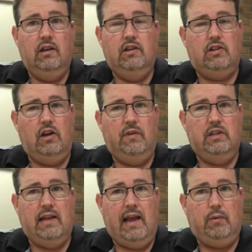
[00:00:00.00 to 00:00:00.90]
So if there's
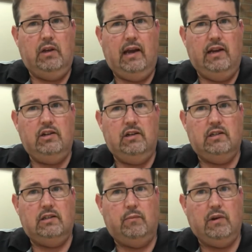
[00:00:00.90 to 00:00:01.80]
an application that
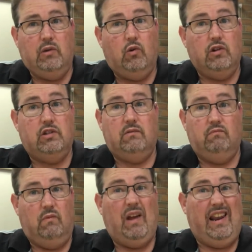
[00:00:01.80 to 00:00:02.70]
somebody wants
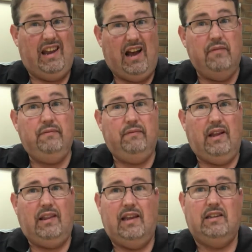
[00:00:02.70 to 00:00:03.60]
enough
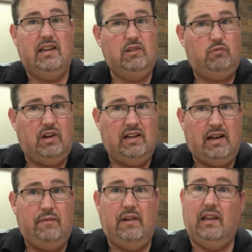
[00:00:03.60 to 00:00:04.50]
and they're desperate
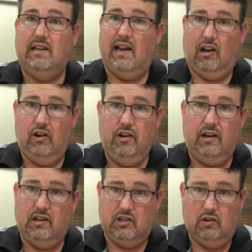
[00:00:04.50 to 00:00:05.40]
enough and they download it
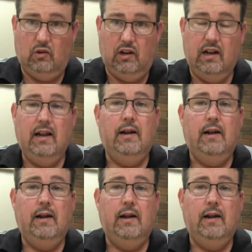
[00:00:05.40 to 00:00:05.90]
and install it,